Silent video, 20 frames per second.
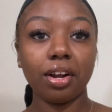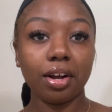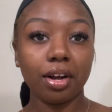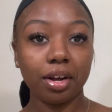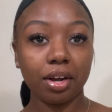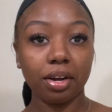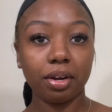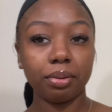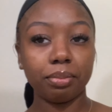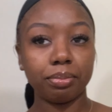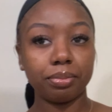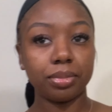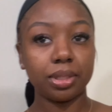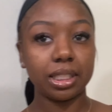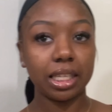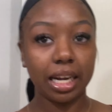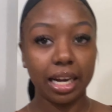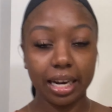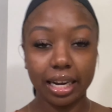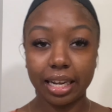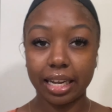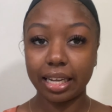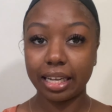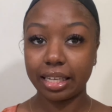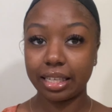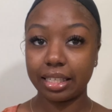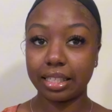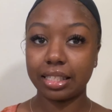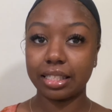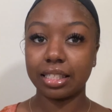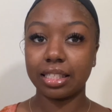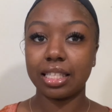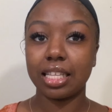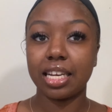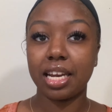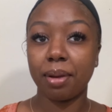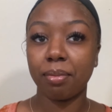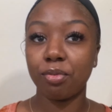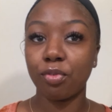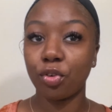Um, today is the
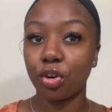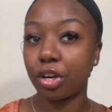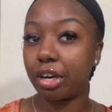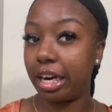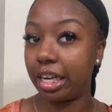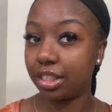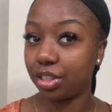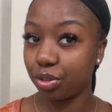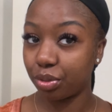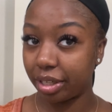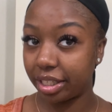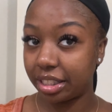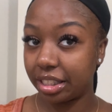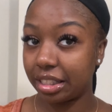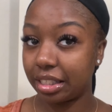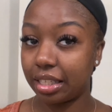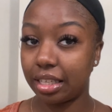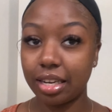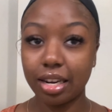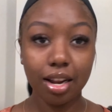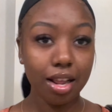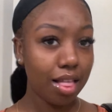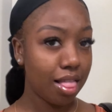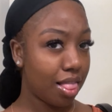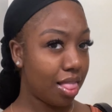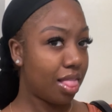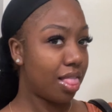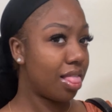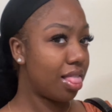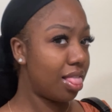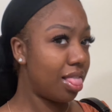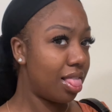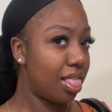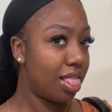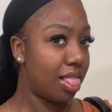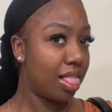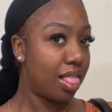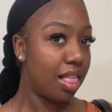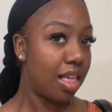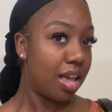day before graduation.
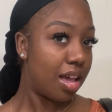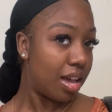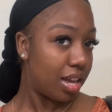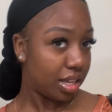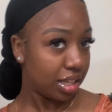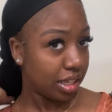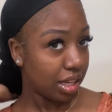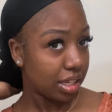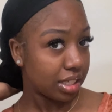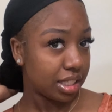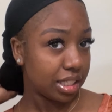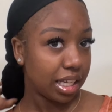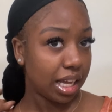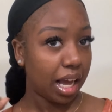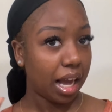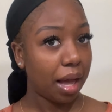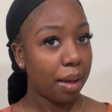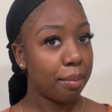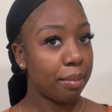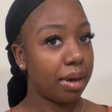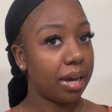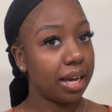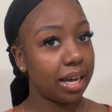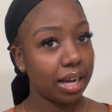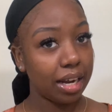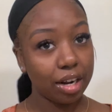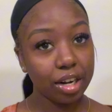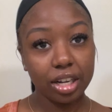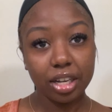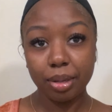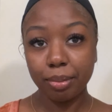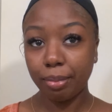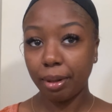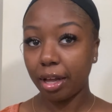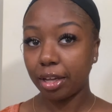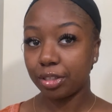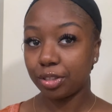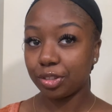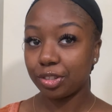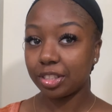Y'all see I got my Erykah
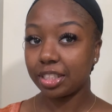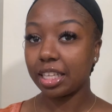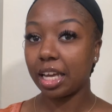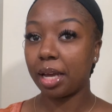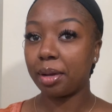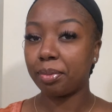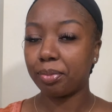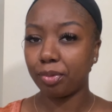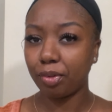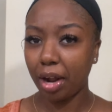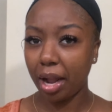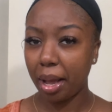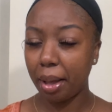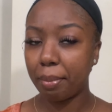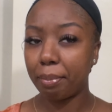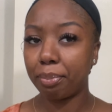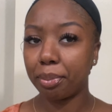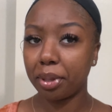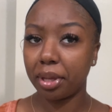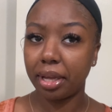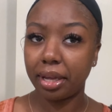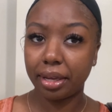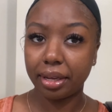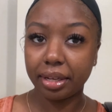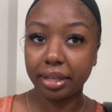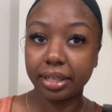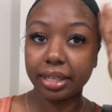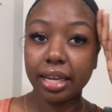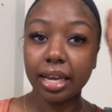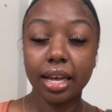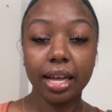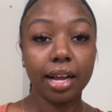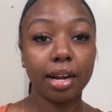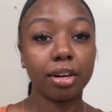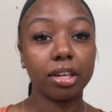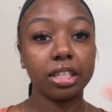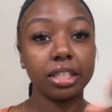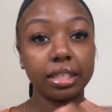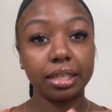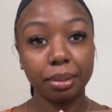Badu type wrap and yeah, I
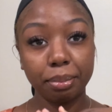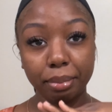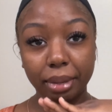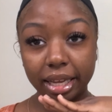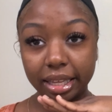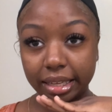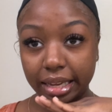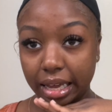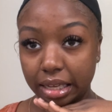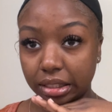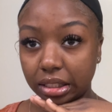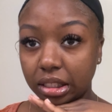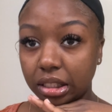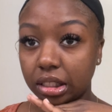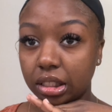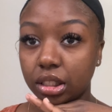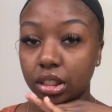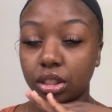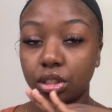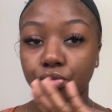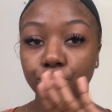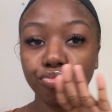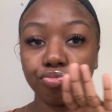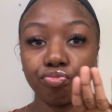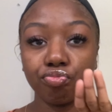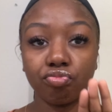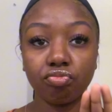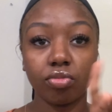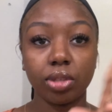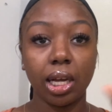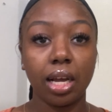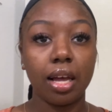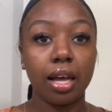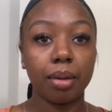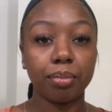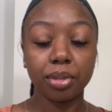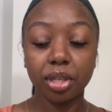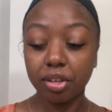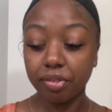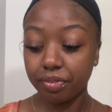already did my lashes. I'm
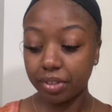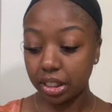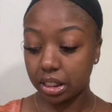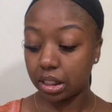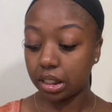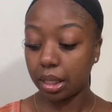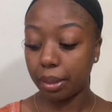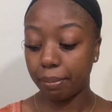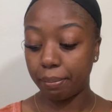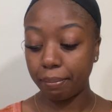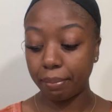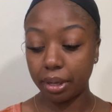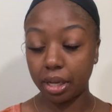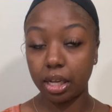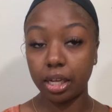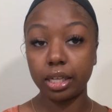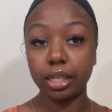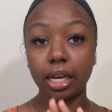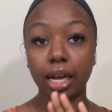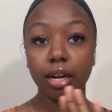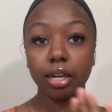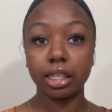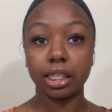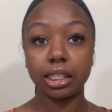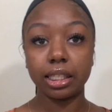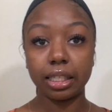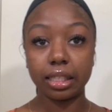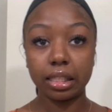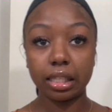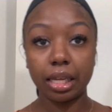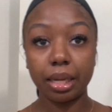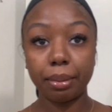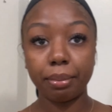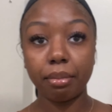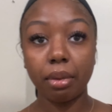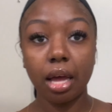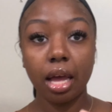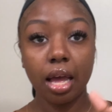gonna fix them, but I already did them